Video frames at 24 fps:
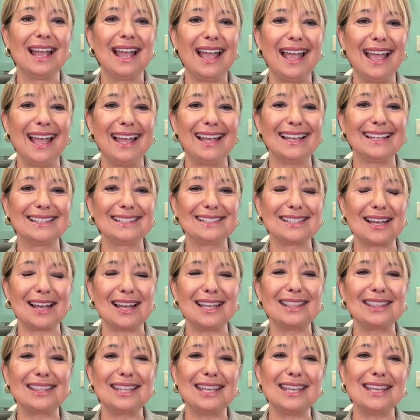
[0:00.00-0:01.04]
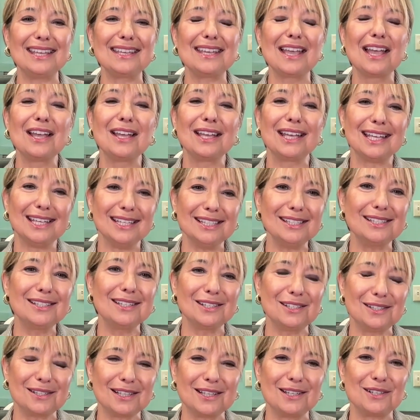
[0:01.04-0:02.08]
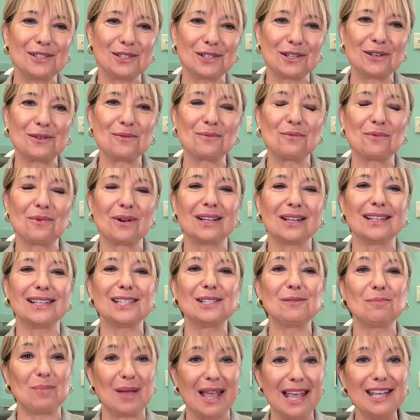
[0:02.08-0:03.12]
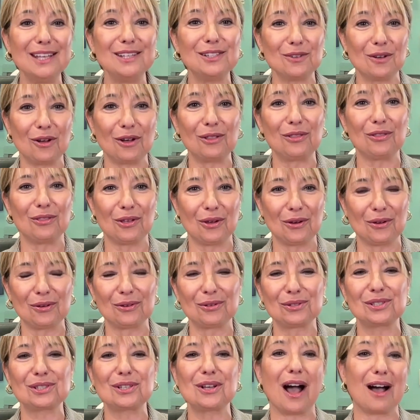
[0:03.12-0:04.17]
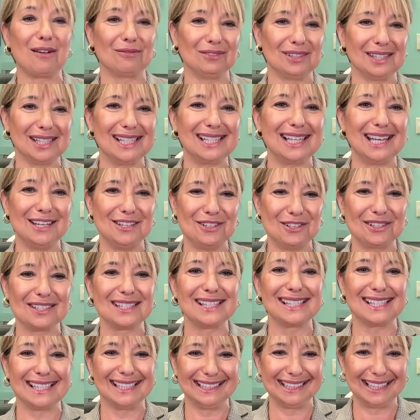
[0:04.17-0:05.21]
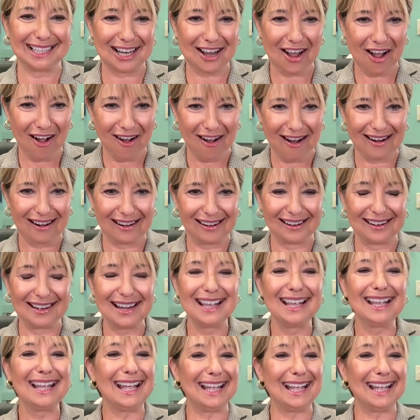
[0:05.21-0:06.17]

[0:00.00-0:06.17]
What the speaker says: And I think his decision was based on those conversations in the car